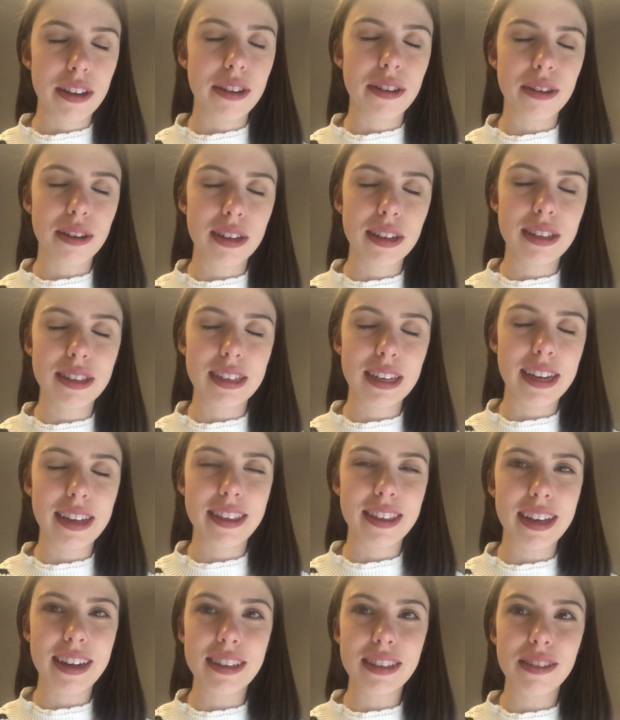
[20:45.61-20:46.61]
You can
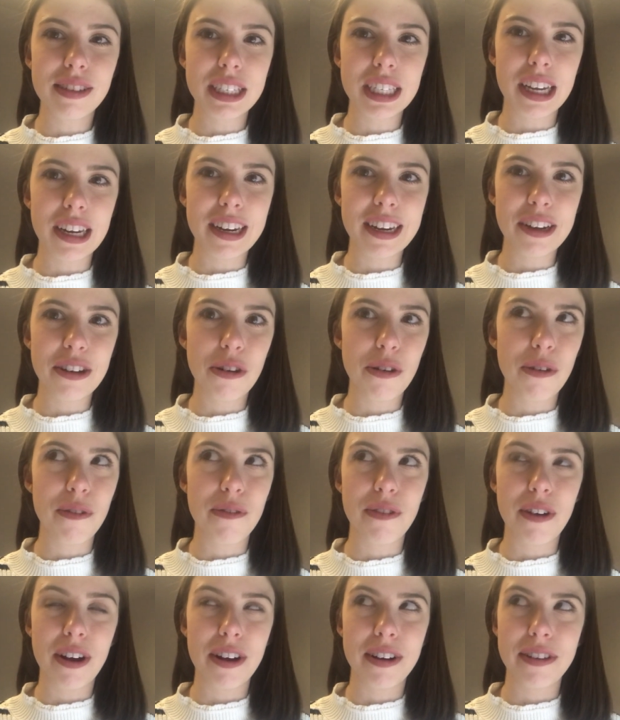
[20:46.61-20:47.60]
see things have suddenly got
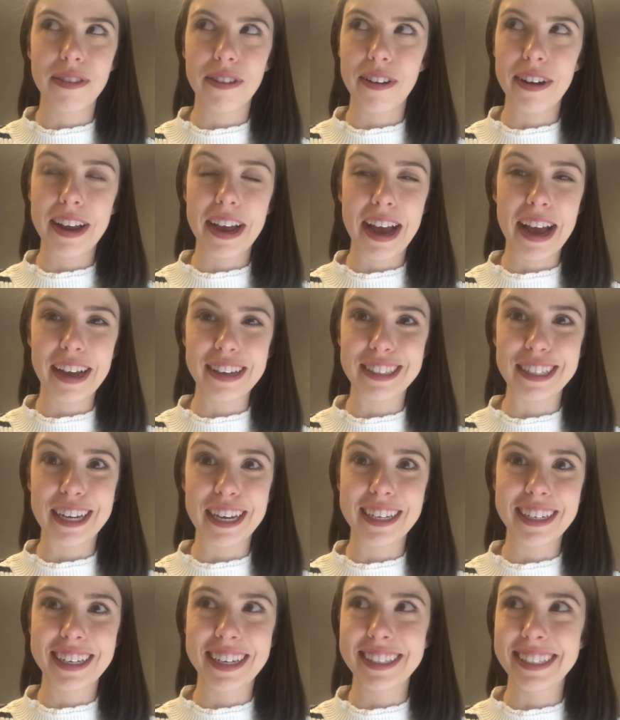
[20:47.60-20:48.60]
very, very
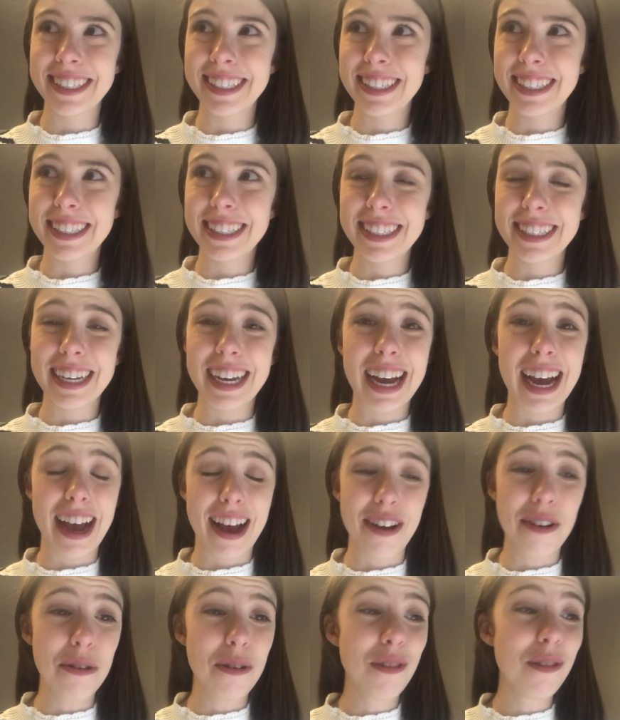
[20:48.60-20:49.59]
hectic
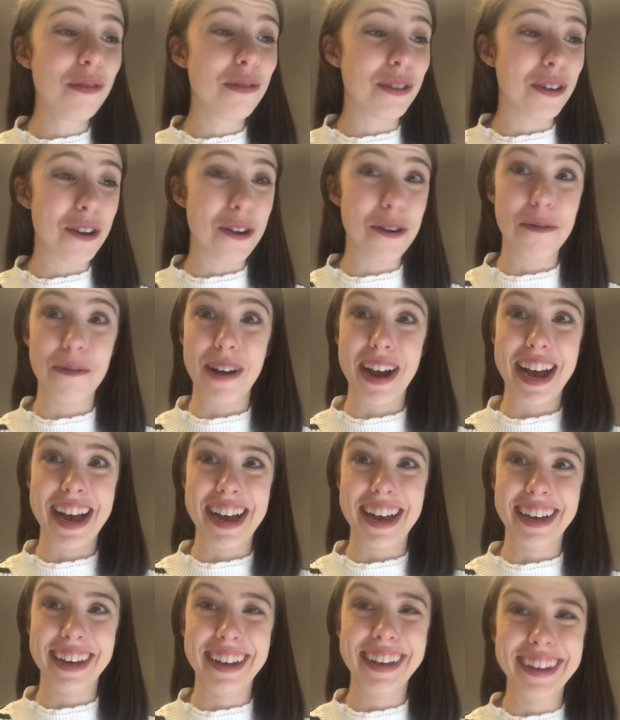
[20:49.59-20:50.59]
out of
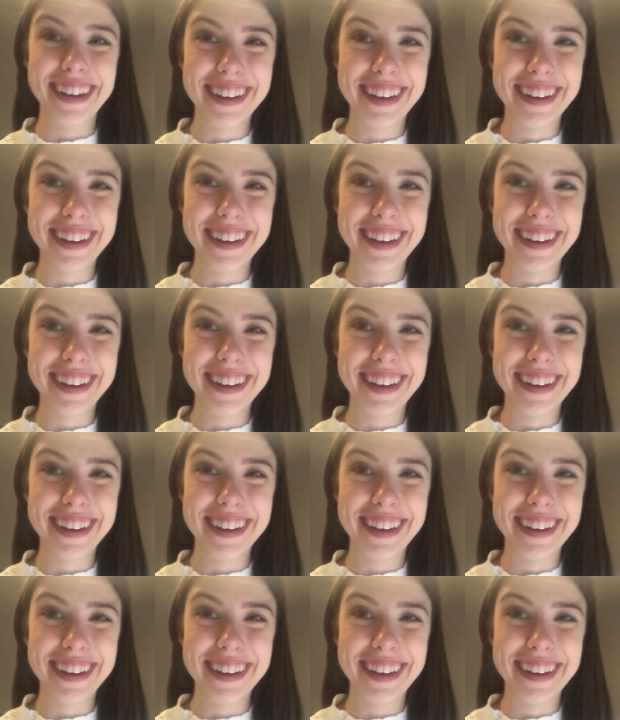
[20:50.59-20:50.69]
nowhere.